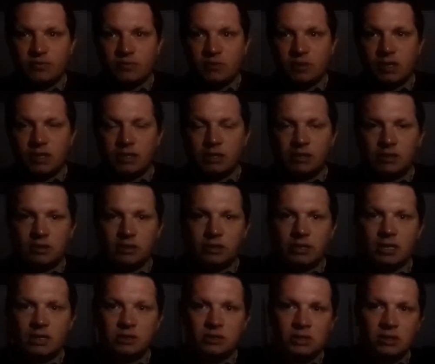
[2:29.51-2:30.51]
like
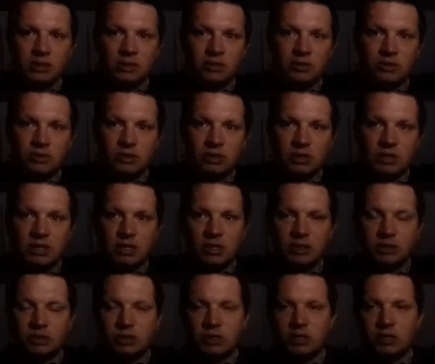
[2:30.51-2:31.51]
occasionally you're in the
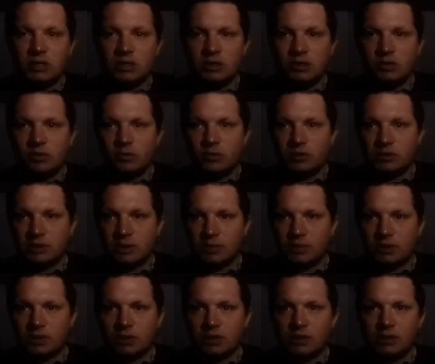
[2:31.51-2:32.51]
kitchen or
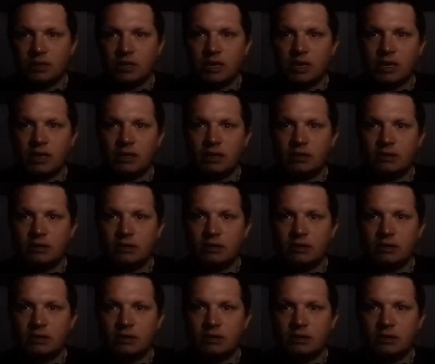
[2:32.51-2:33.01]
something like that,